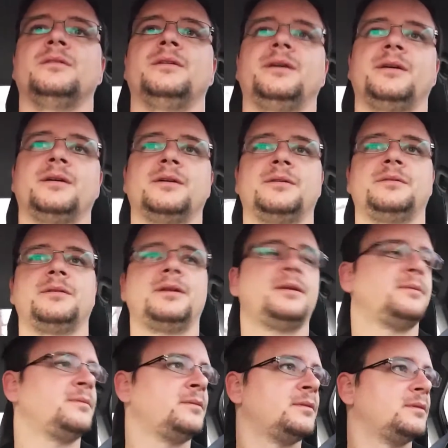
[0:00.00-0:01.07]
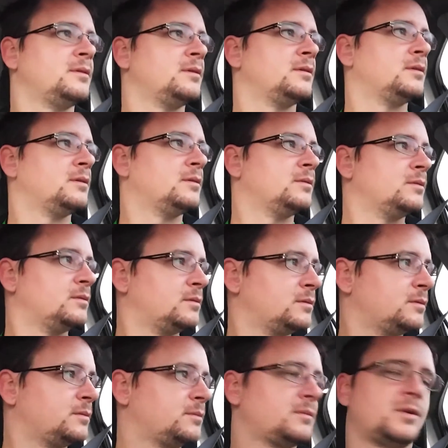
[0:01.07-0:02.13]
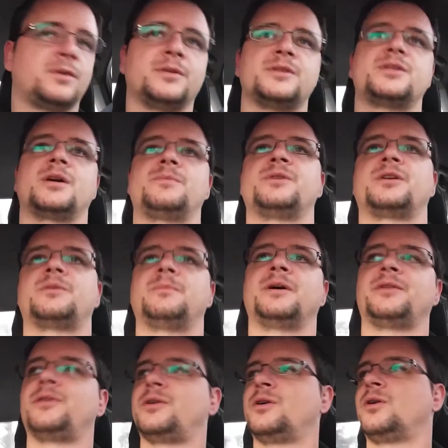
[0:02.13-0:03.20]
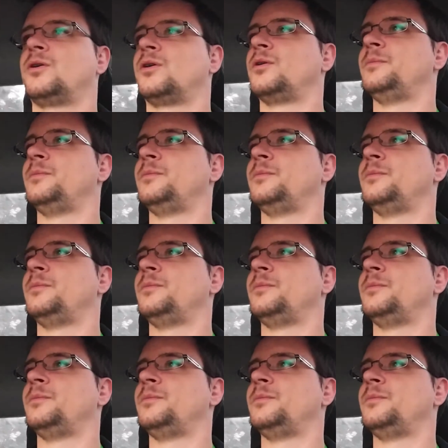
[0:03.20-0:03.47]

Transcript: And on the subject about the car,